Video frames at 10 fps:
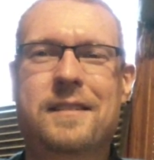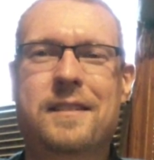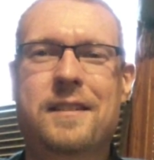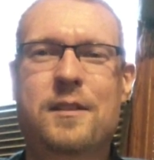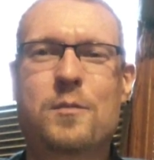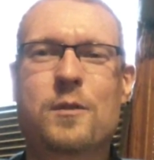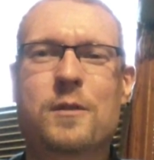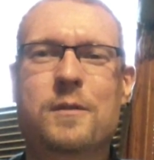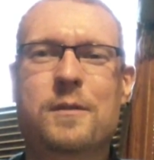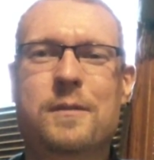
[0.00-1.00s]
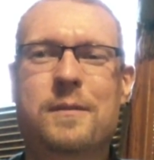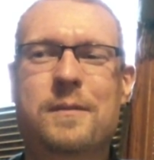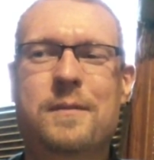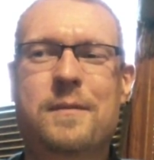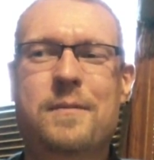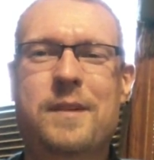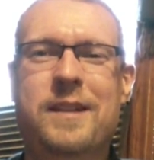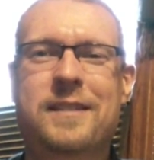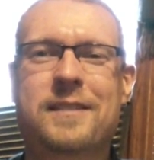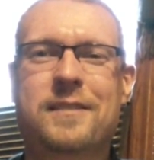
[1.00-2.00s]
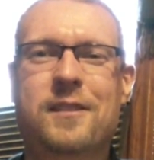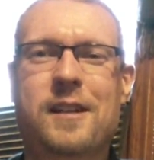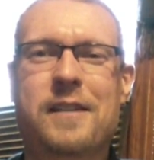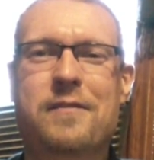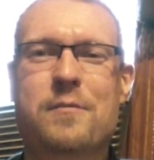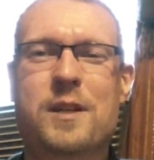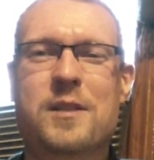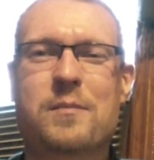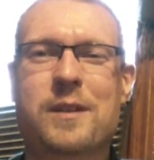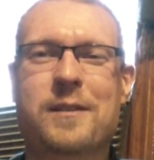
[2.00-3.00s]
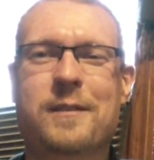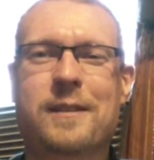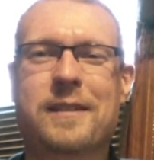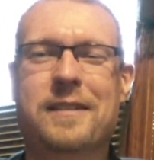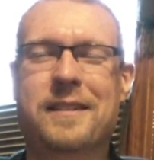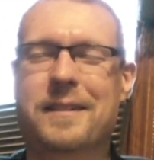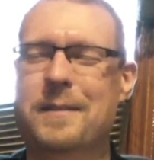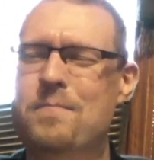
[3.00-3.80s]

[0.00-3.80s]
Humor makes life much better, I think.